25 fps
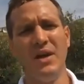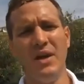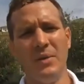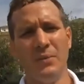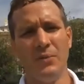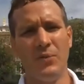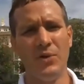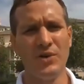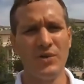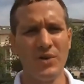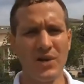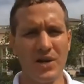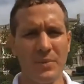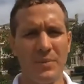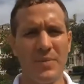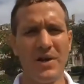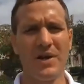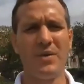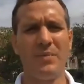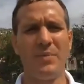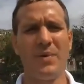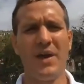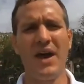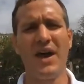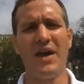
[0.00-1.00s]
put you on a
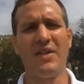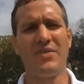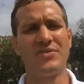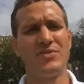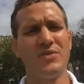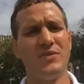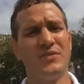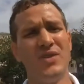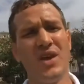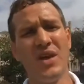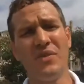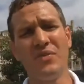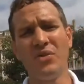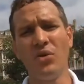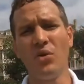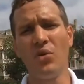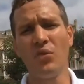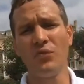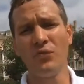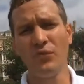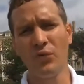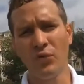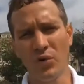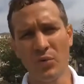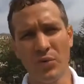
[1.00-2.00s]
better path. So if you have an
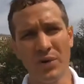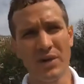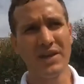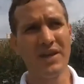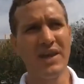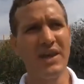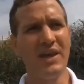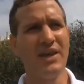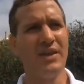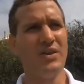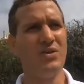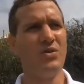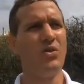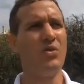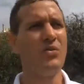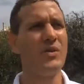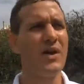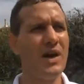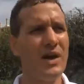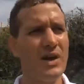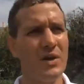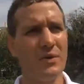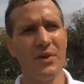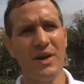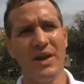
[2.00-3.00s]
old 401k, an old
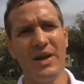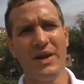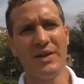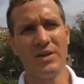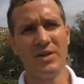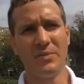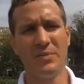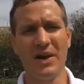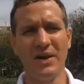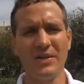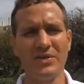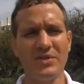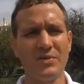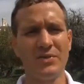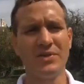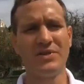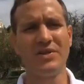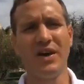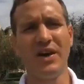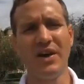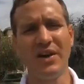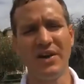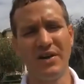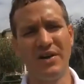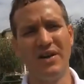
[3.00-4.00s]
IRA, you're about to
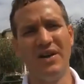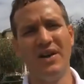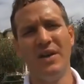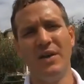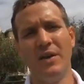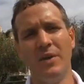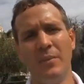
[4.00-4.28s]
retire,